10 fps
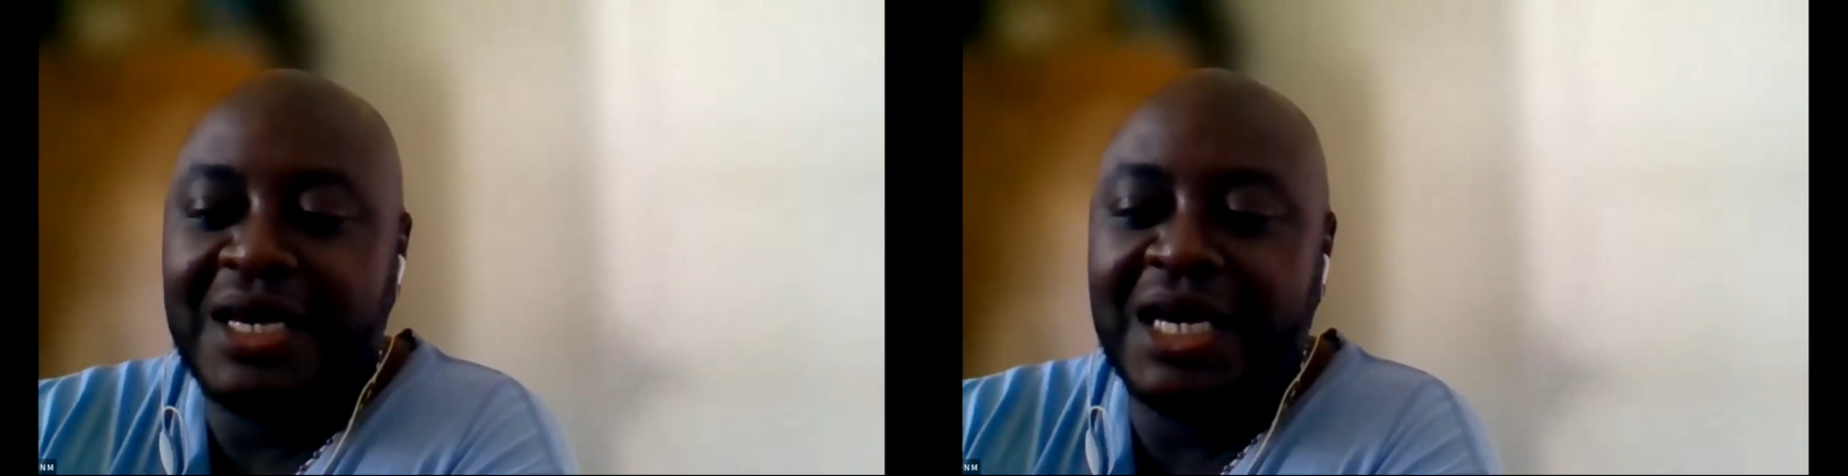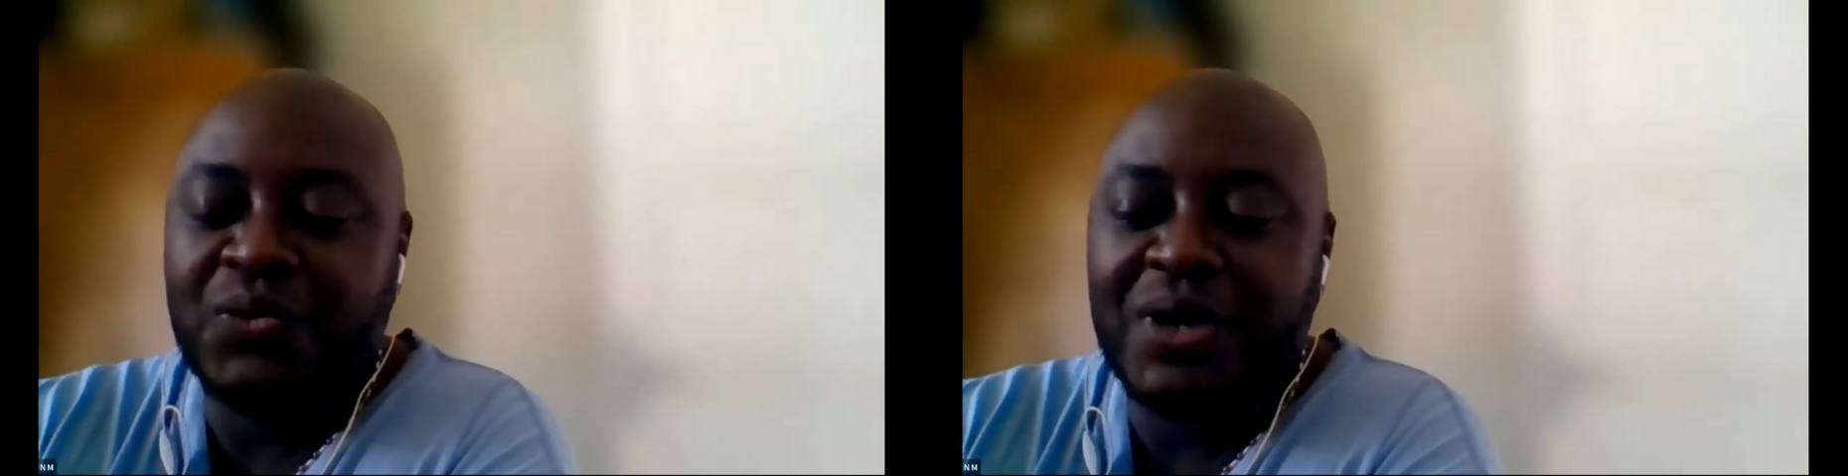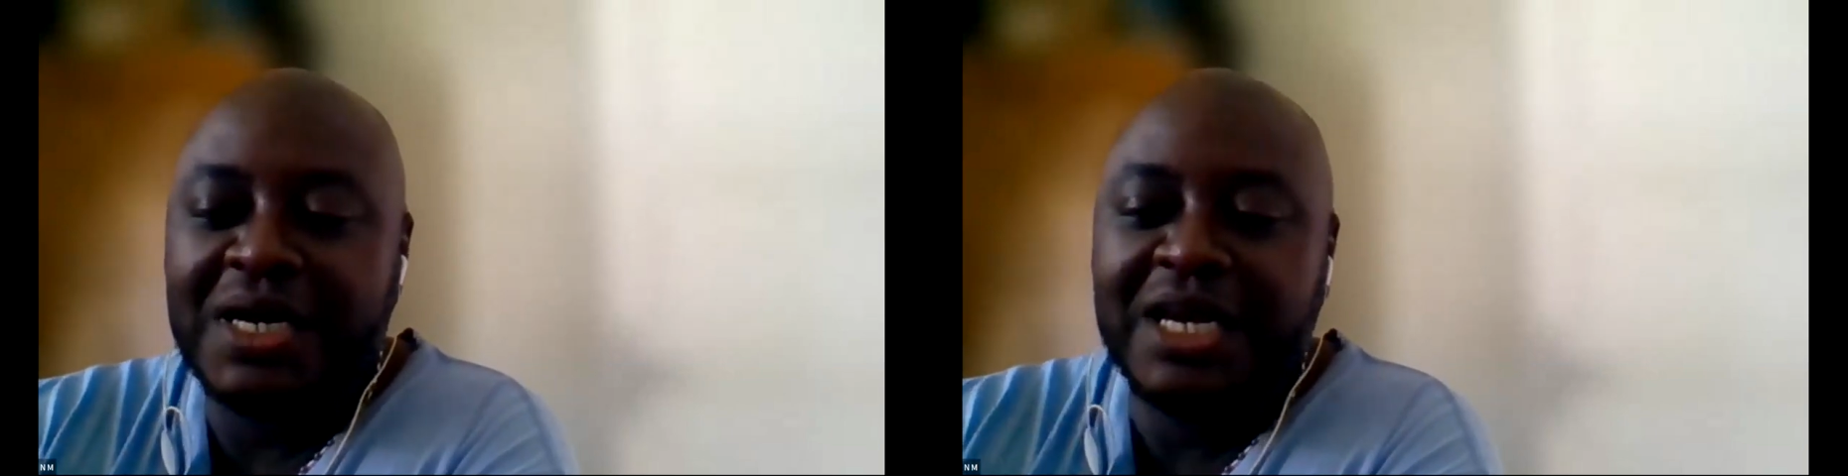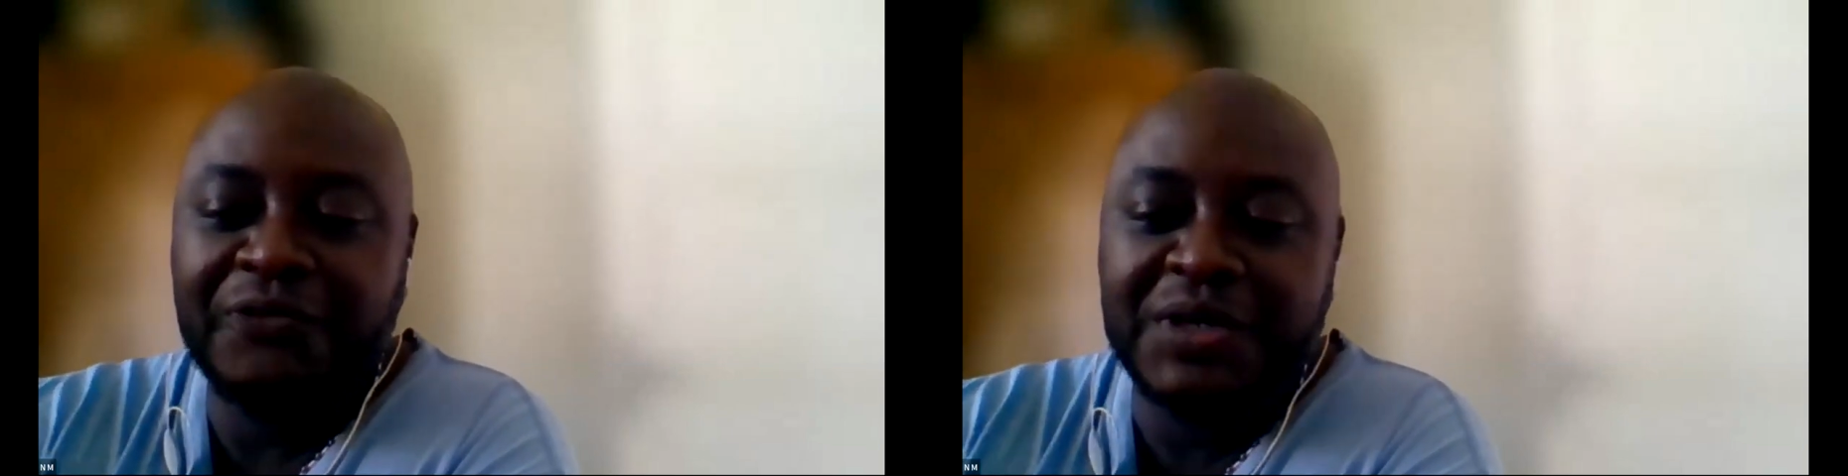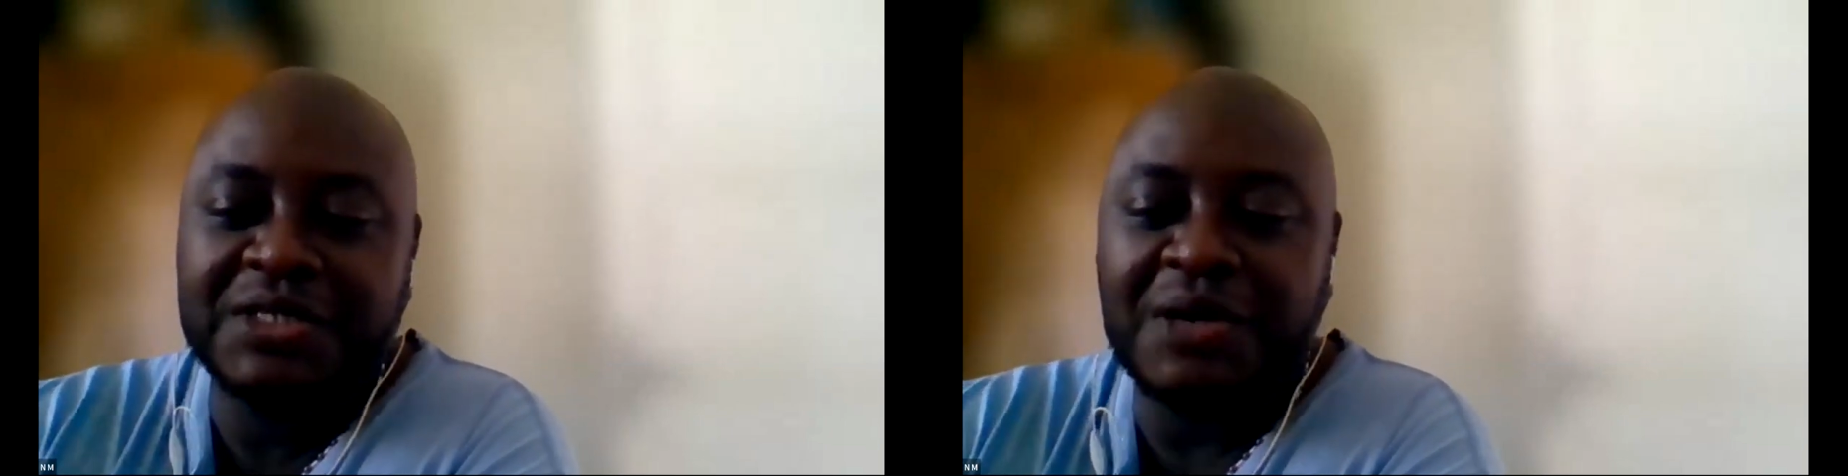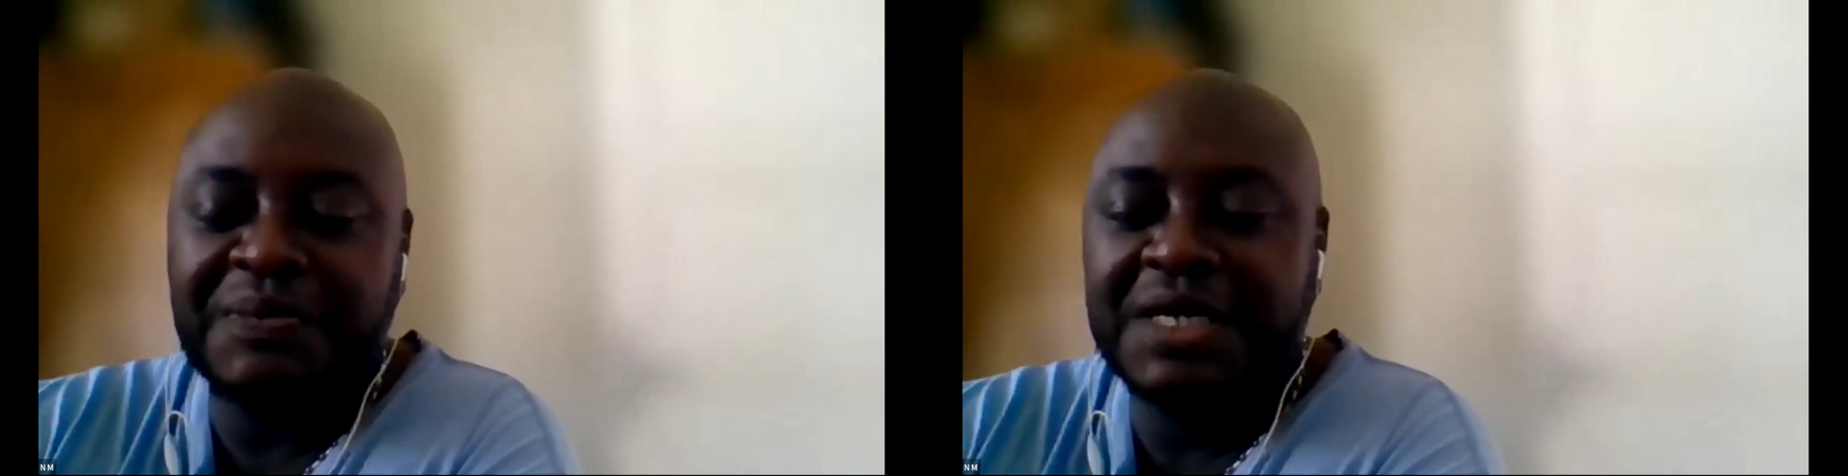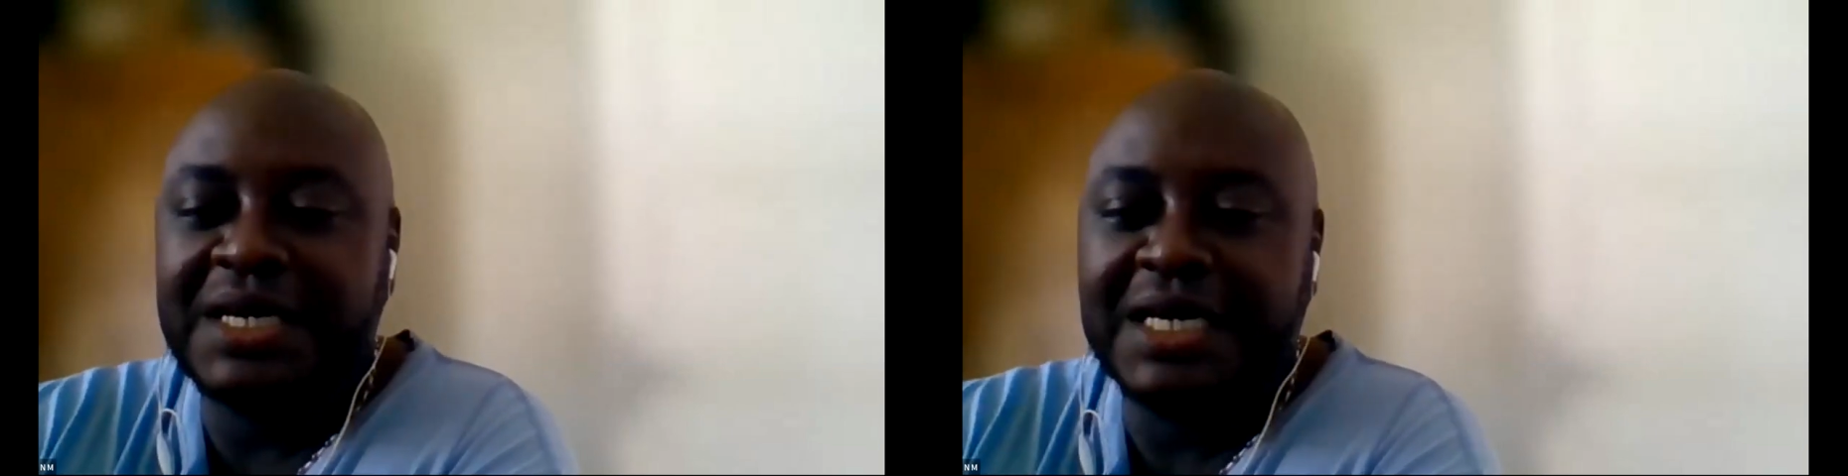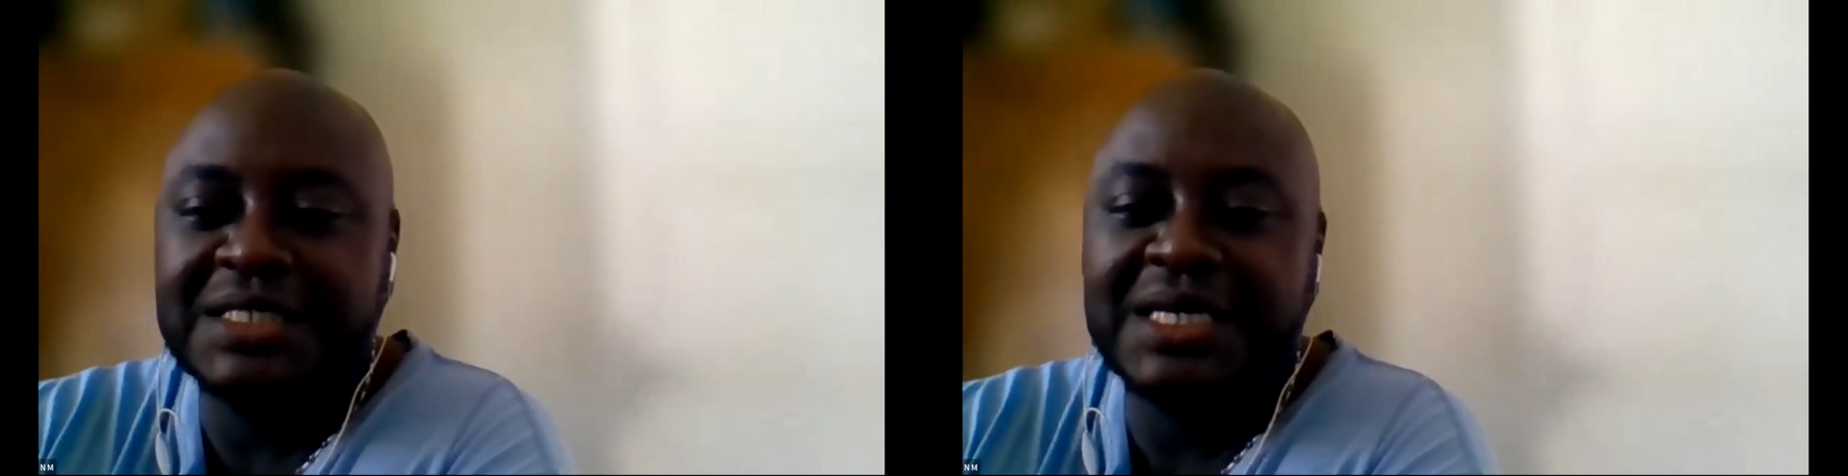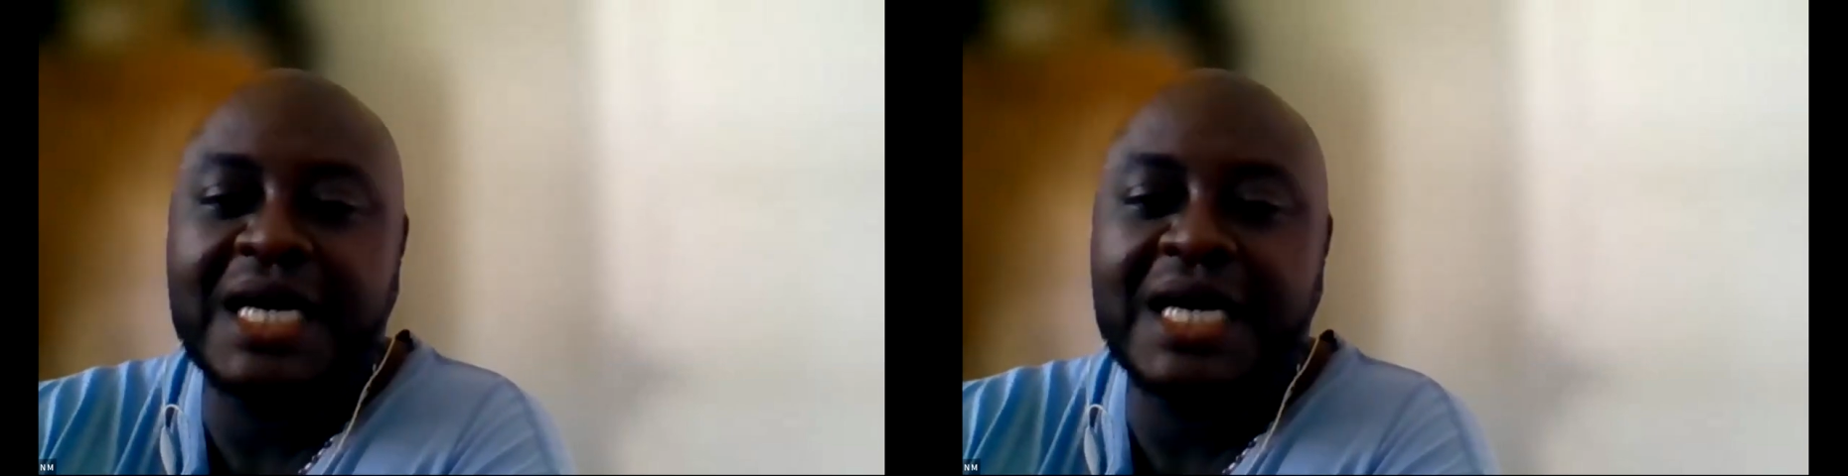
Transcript: it will give me some indication